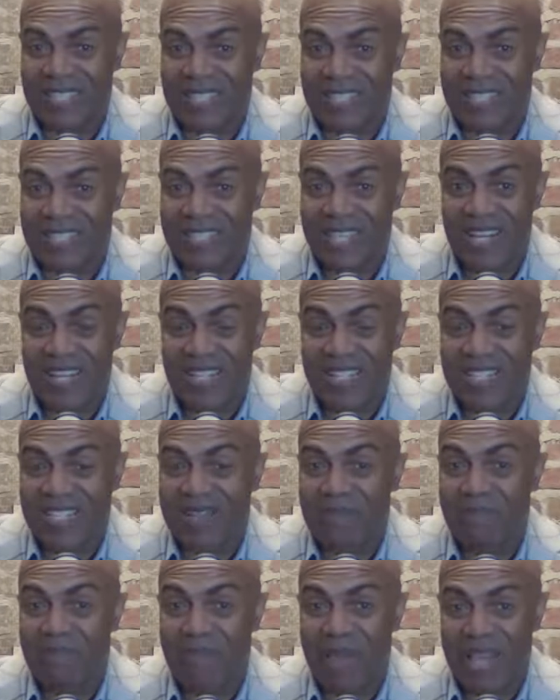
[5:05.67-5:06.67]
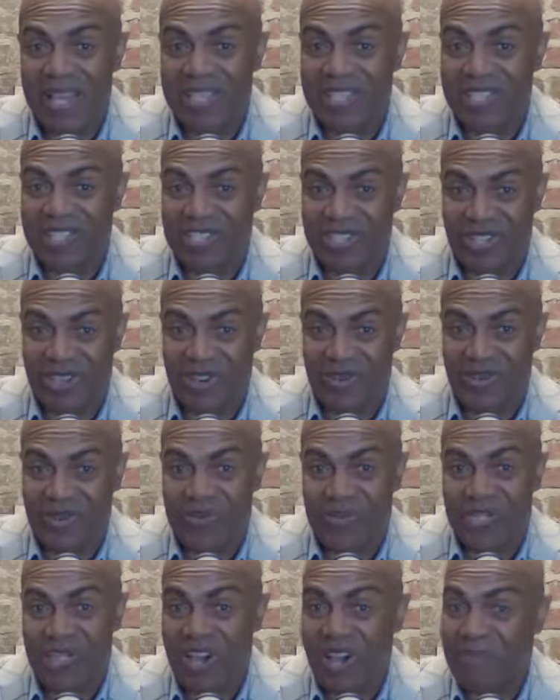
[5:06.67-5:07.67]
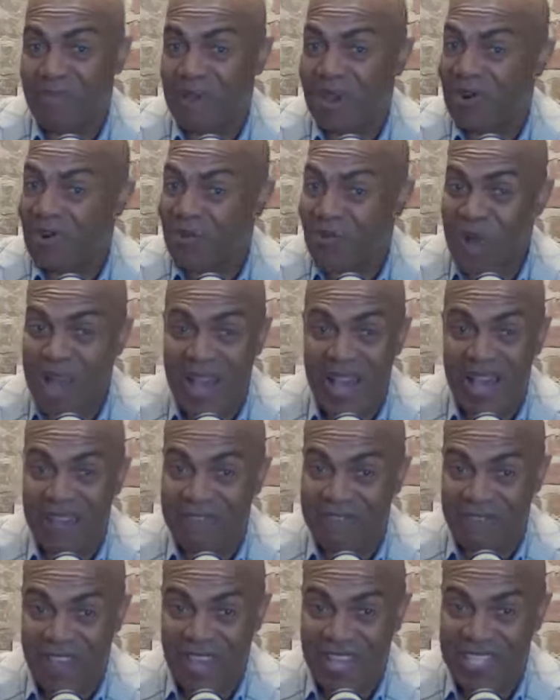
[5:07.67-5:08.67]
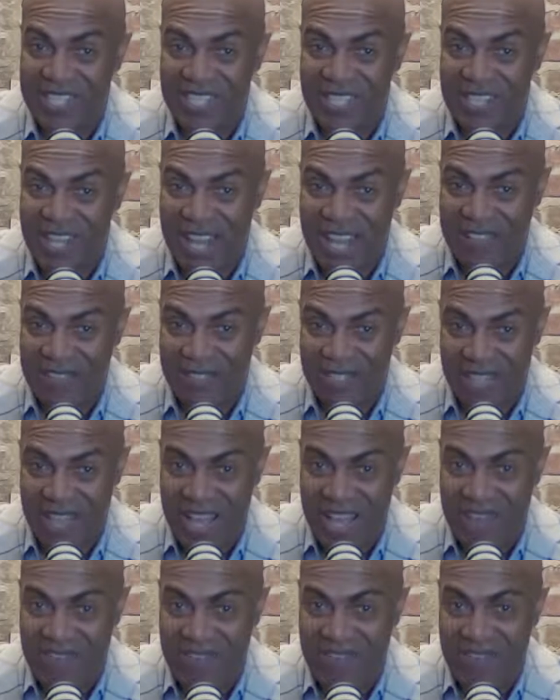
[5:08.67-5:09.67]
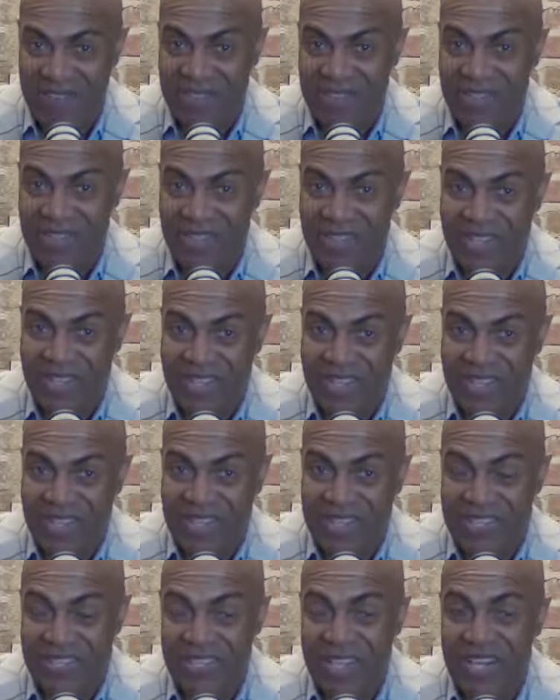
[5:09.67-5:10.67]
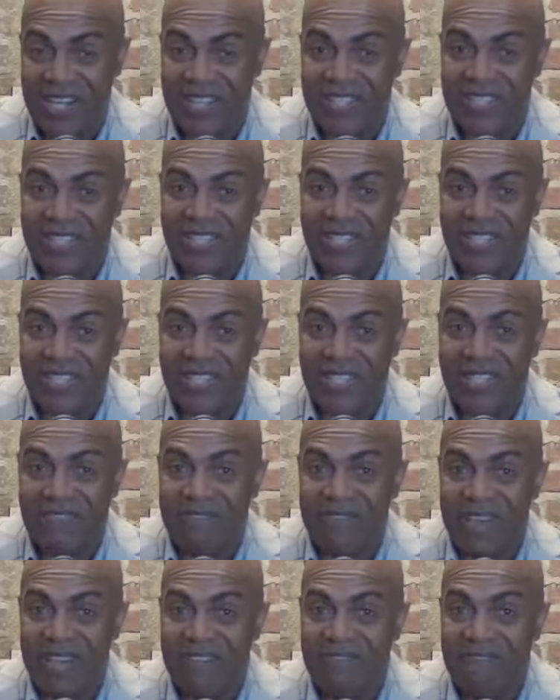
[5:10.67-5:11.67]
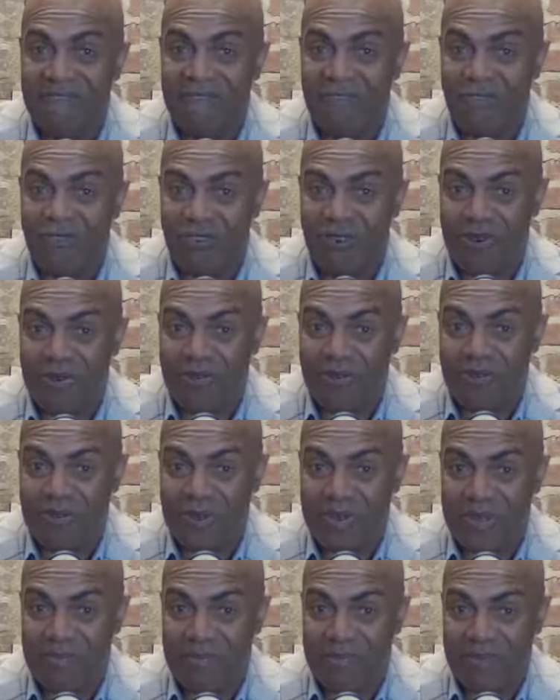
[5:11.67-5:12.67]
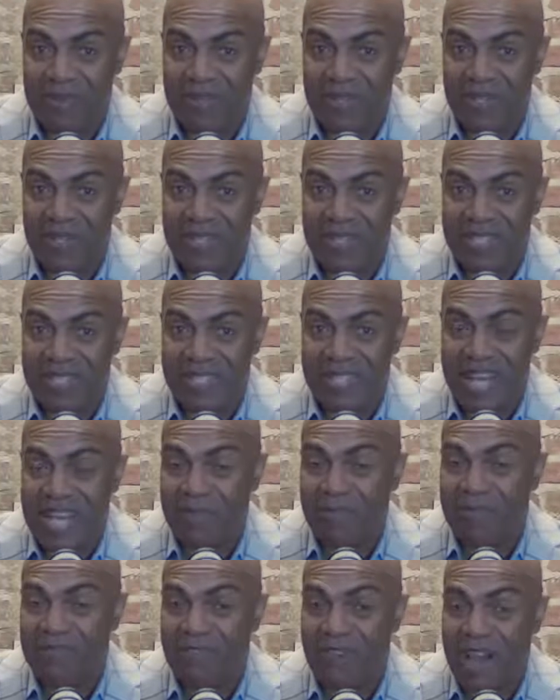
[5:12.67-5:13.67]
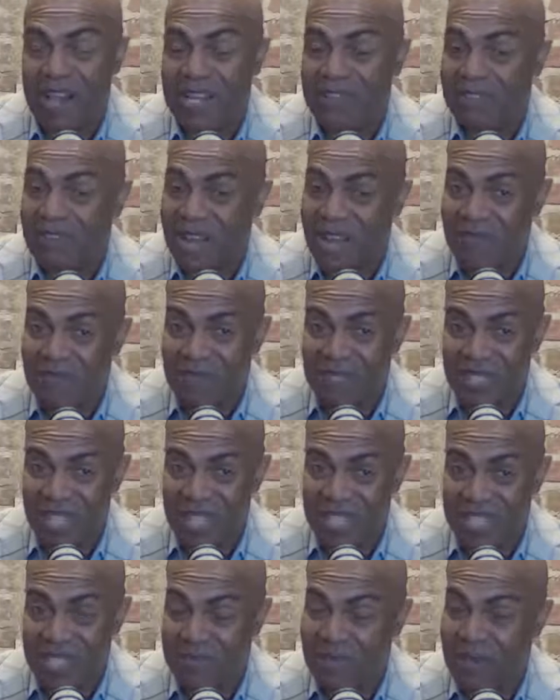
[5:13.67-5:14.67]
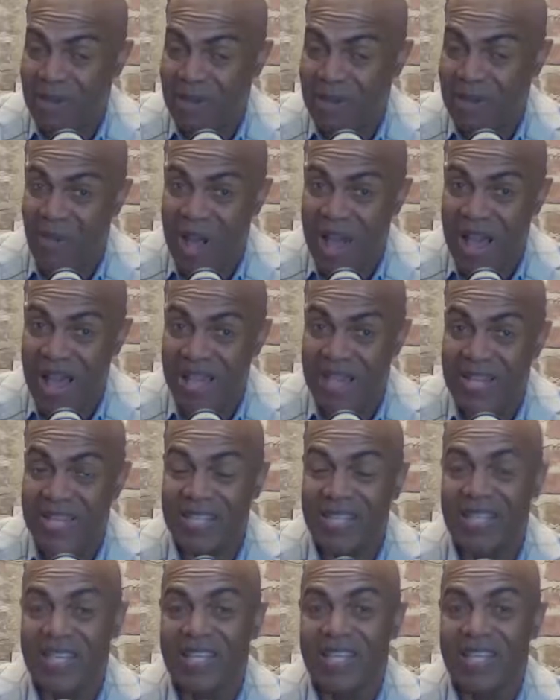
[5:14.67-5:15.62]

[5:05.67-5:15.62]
the cellar is an amazing show where we talk about wine fashion and lifestyle the cellar is an innovative form inciting provocative conversation about wine